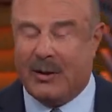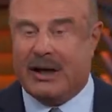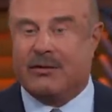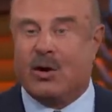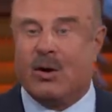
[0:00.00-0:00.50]
And
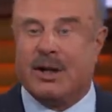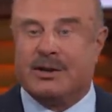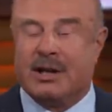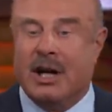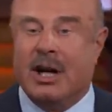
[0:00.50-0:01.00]
of
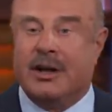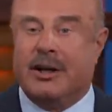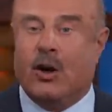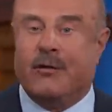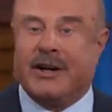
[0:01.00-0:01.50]
course,
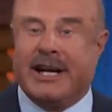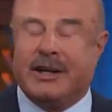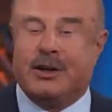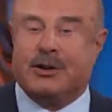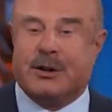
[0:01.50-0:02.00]
don't
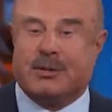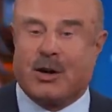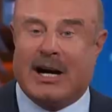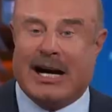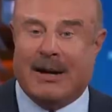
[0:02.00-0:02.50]
forget to
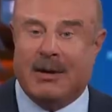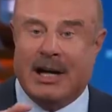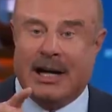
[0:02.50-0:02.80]
subscribe.